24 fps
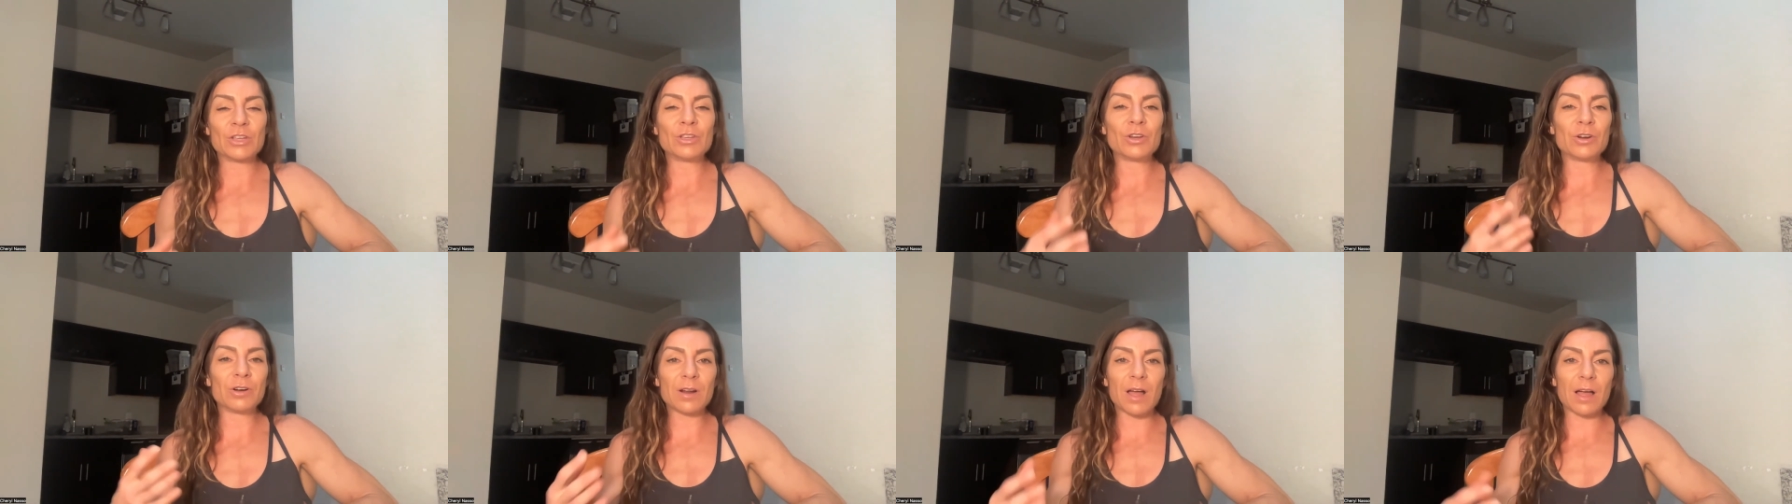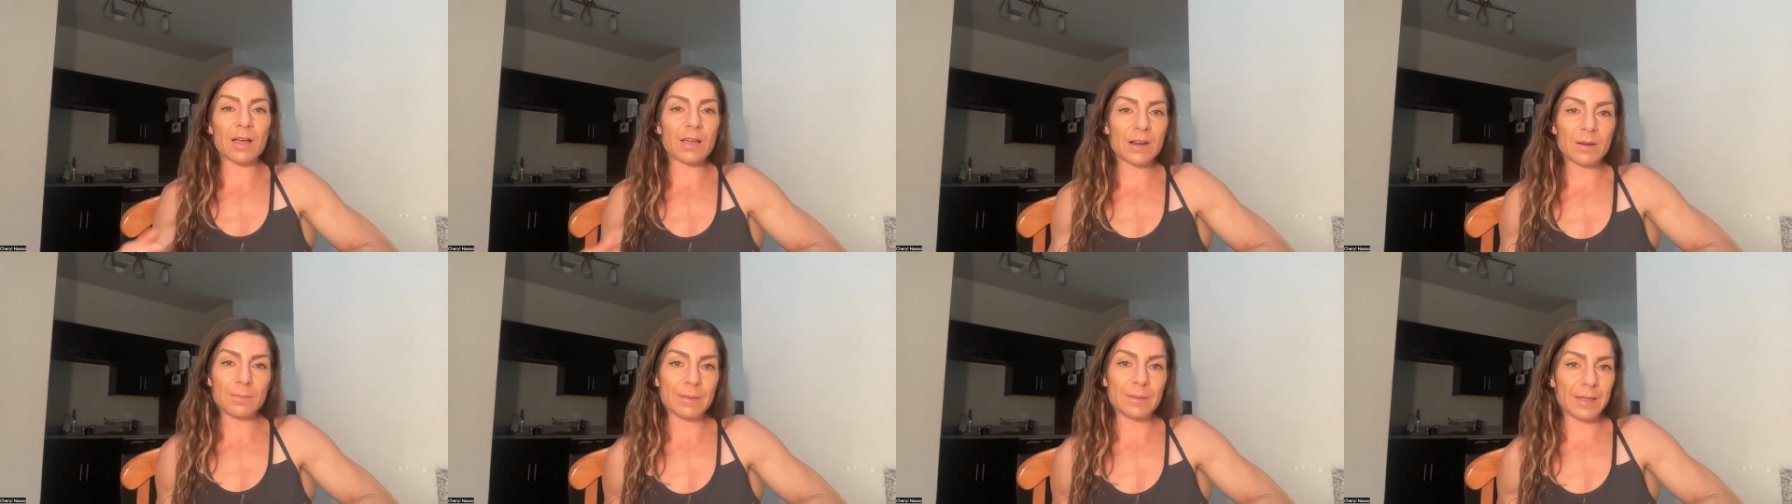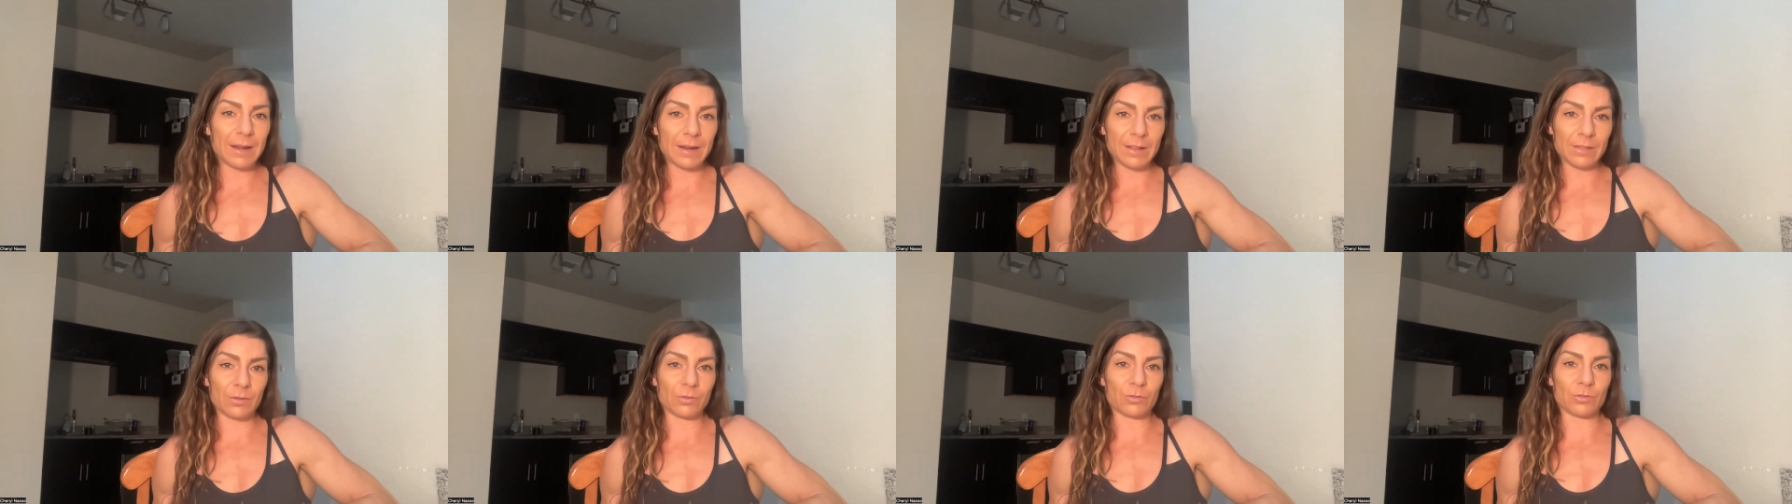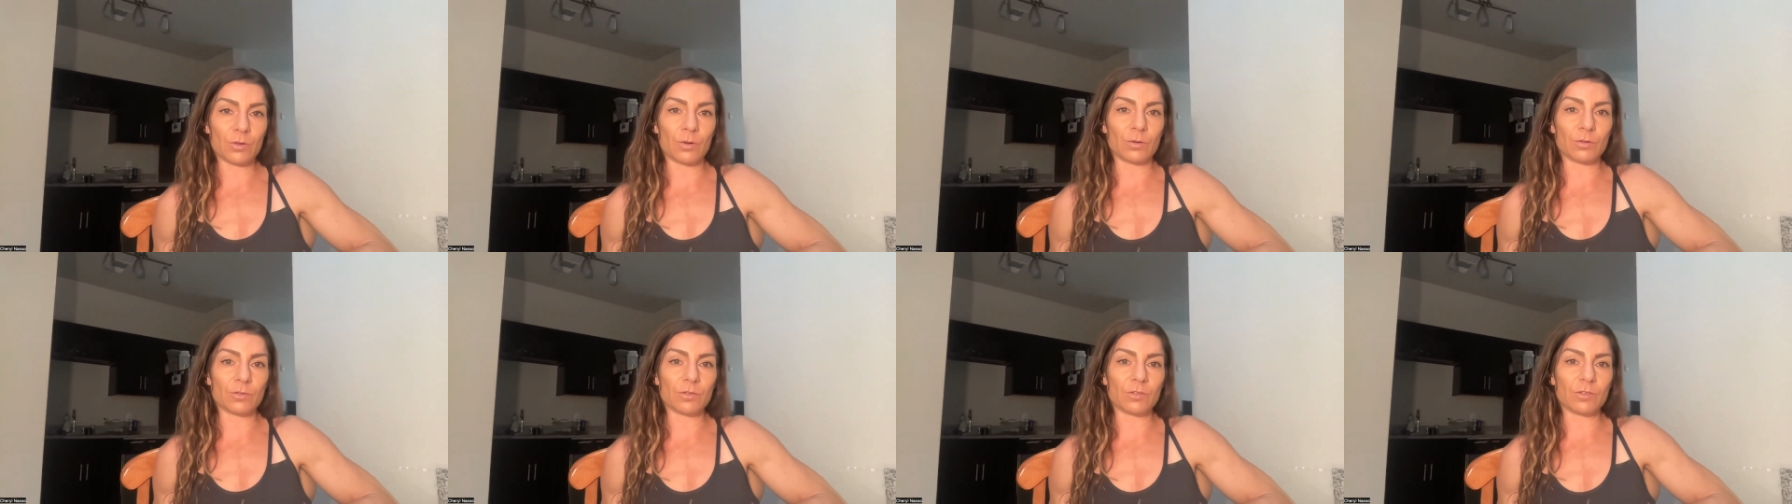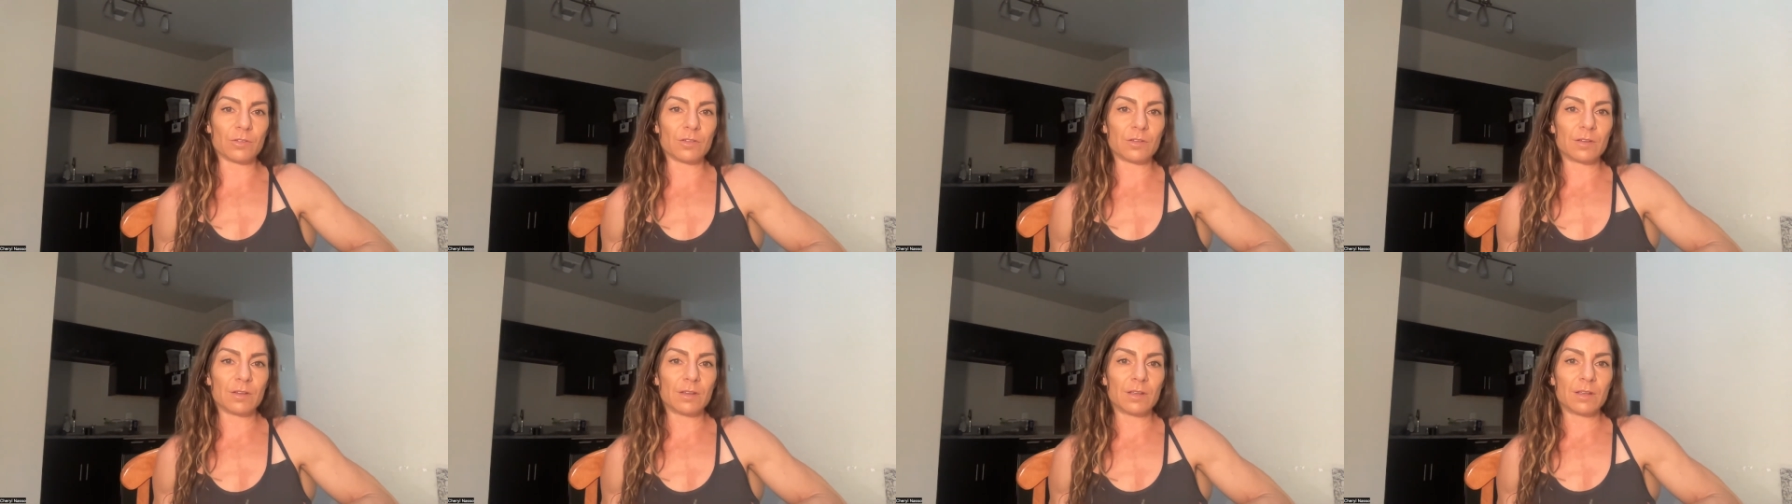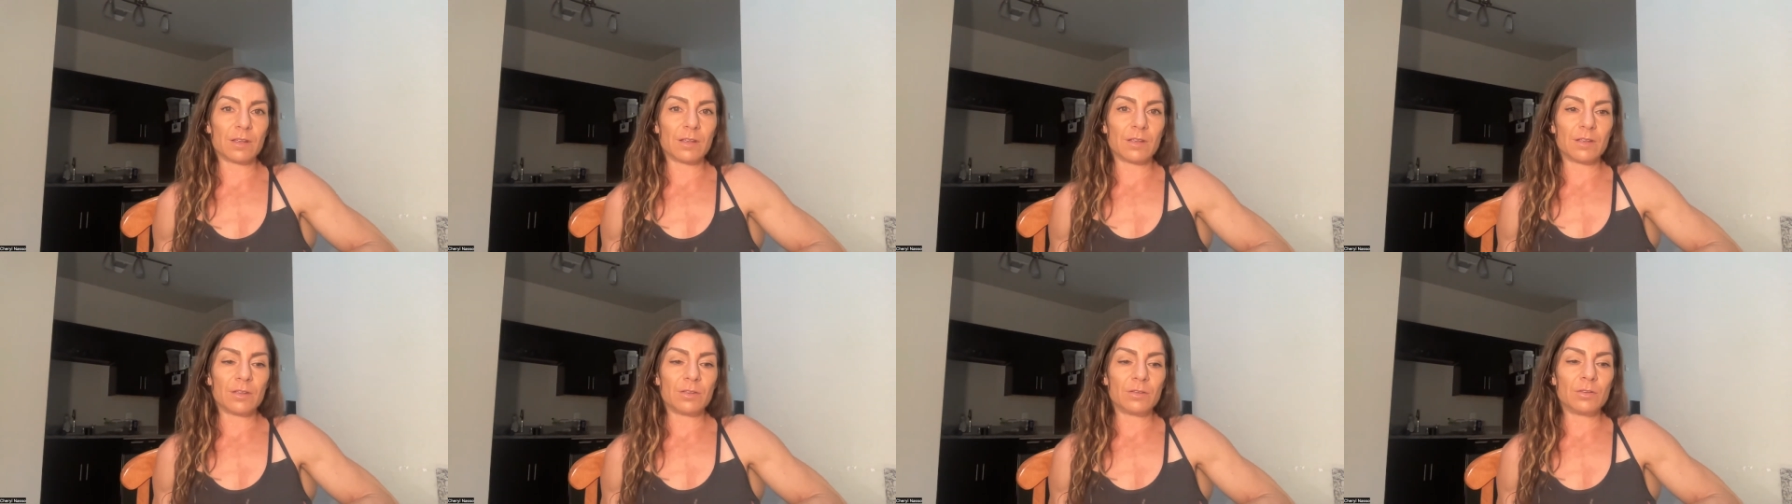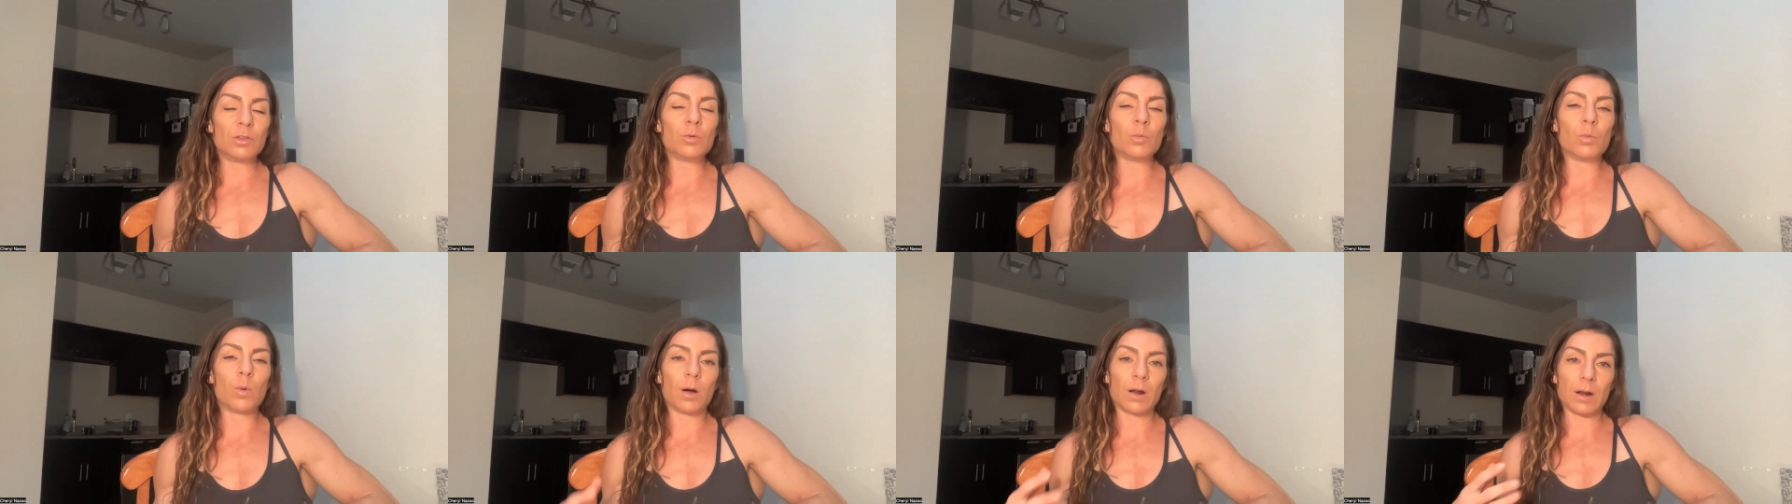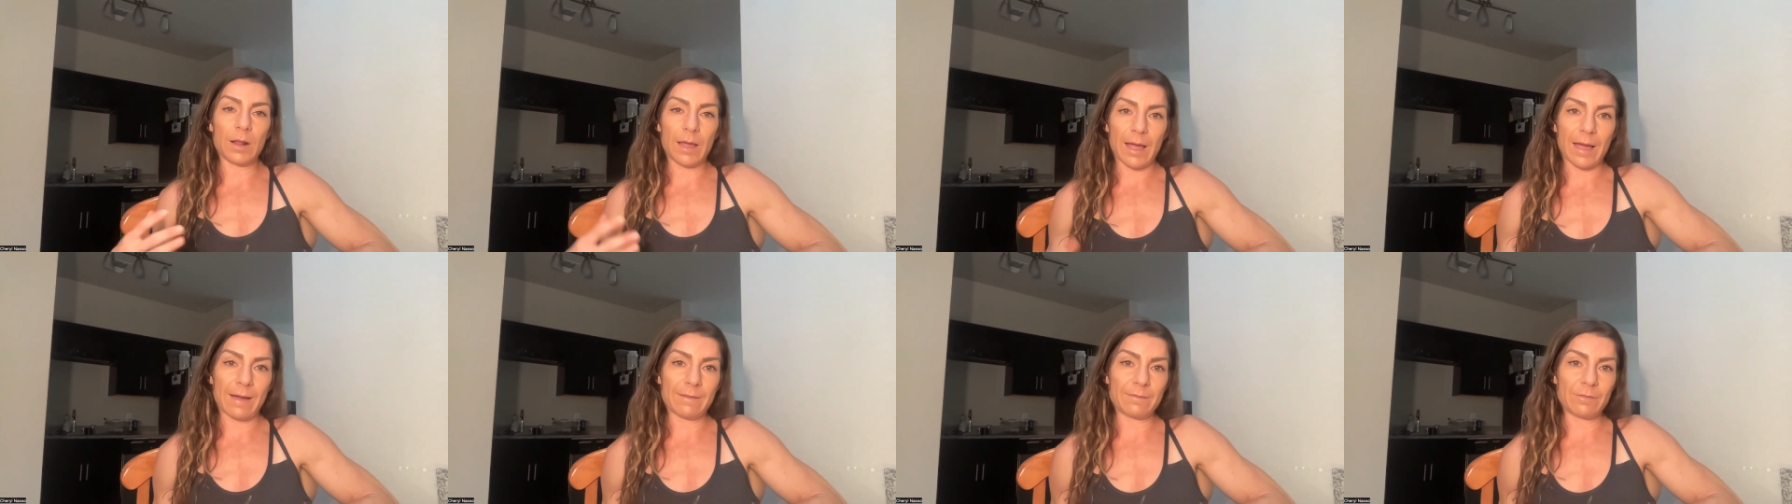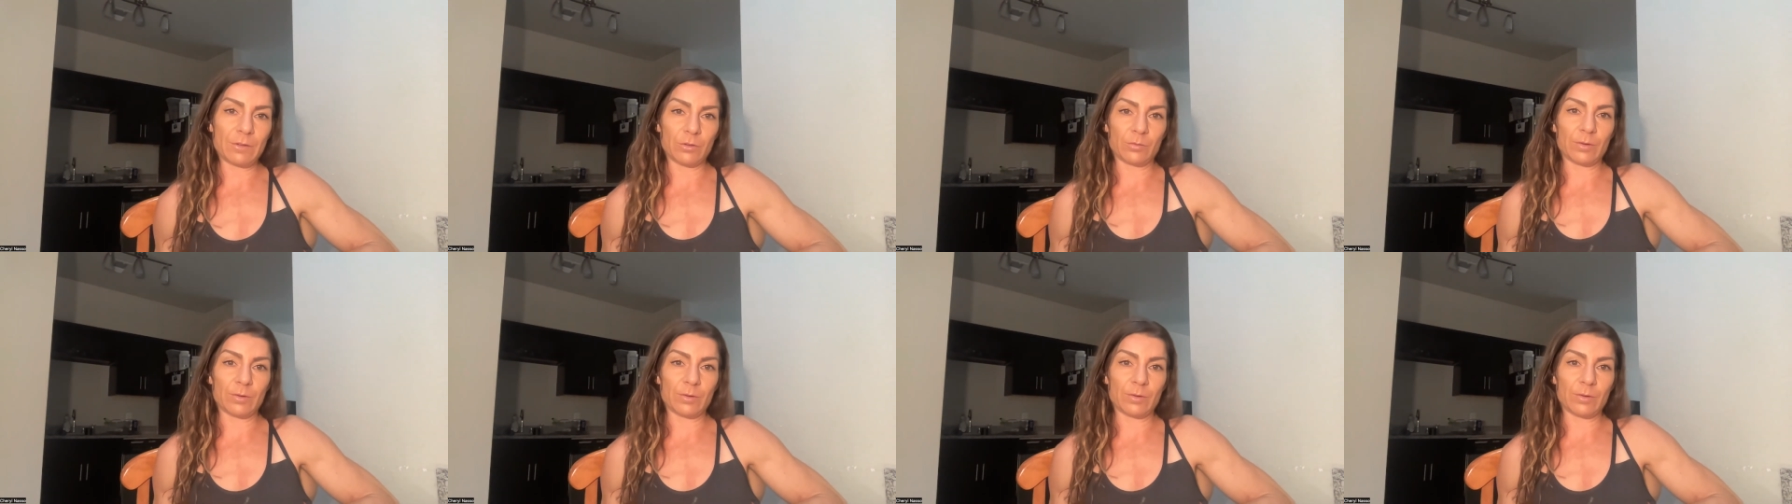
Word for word: You're not going to be getting those goals. You want to have those